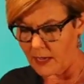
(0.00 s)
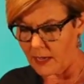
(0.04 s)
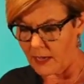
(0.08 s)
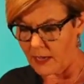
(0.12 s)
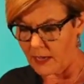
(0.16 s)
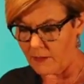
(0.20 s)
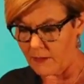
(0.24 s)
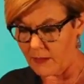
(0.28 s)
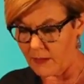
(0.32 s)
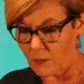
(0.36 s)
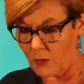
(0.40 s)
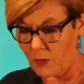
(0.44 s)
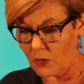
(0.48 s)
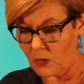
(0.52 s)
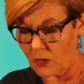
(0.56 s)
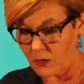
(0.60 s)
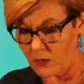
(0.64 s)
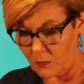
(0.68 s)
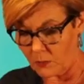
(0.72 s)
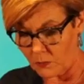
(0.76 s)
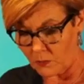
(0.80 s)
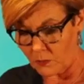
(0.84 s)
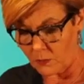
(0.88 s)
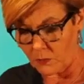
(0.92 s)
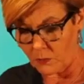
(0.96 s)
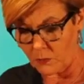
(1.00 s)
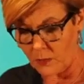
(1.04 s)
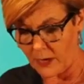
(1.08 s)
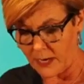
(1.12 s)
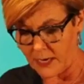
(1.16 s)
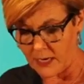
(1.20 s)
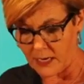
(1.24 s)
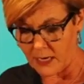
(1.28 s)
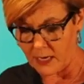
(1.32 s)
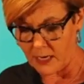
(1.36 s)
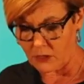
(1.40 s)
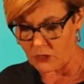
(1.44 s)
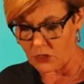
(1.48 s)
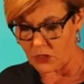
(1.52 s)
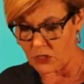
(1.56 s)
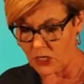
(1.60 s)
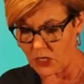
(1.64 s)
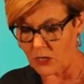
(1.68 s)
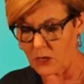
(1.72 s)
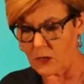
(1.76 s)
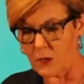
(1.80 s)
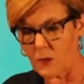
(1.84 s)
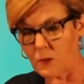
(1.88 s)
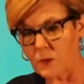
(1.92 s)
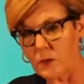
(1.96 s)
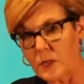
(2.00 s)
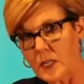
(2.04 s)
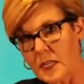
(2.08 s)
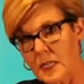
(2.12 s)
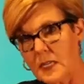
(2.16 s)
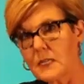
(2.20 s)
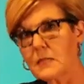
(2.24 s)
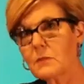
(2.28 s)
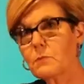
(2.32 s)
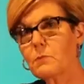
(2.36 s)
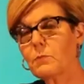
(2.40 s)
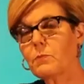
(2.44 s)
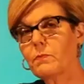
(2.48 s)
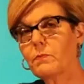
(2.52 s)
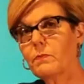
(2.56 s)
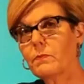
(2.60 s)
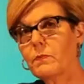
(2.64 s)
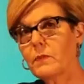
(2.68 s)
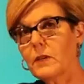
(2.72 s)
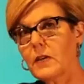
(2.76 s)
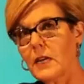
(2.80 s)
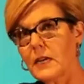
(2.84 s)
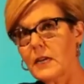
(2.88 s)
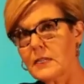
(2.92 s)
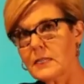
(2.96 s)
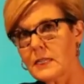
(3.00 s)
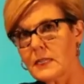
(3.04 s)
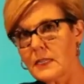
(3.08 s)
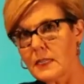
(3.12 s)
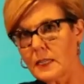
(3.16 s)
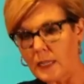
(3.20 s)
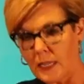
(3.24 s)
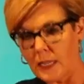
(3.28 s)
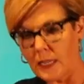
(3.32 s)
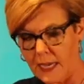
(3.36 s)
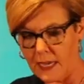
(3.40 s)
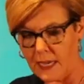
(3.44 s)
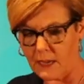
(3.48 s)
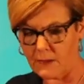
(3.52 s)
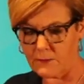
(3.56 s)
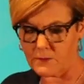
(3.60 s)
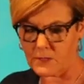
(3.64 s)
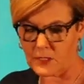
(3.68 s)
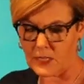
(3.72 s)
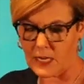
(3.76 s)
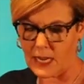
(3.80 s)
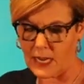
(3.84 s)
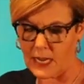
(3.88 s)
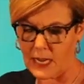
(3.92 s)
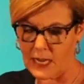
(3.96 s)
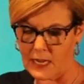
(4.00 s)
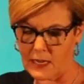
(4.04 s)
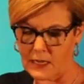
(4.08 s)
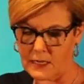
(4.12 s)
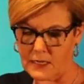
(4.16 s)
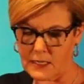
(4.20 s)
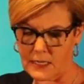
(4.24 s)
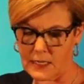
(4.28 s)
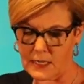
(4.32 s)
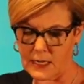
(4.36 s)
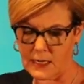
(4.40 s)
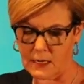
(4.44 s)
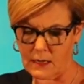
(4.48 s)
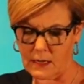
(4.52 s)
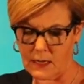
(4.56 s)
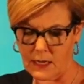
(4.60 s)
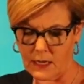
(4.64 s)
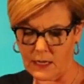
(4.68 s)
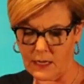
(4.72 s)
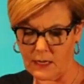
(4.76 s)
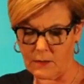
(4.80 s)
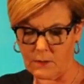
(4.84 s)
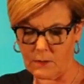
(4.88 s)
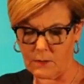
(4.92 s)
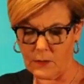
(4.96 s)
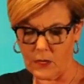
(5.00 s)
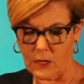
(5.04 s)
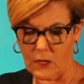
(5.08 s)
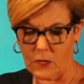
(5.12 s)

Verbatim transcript: Uh, they were on a radio show, and then his cousin left, and uh,